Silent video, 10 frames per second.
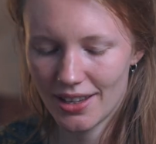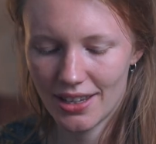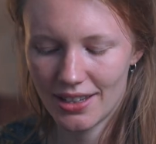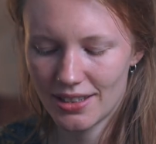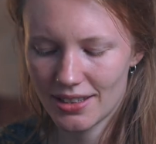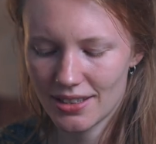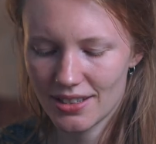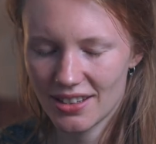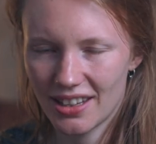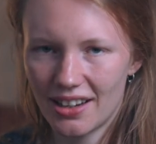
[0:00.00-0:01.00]
And
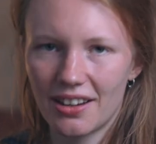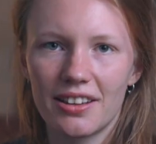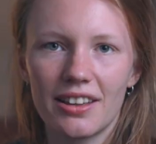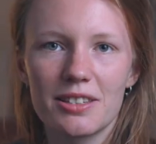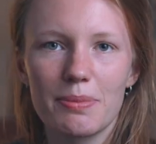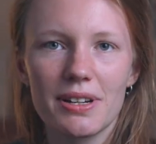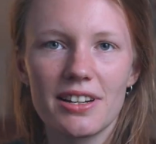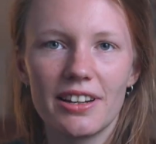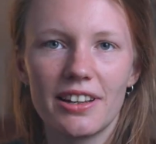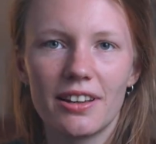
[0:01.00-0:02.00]
yeah,
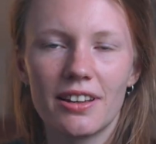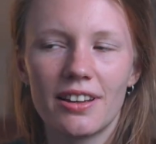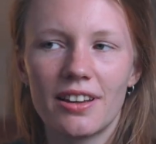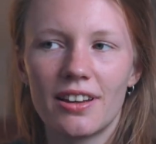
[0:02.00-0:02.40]
especially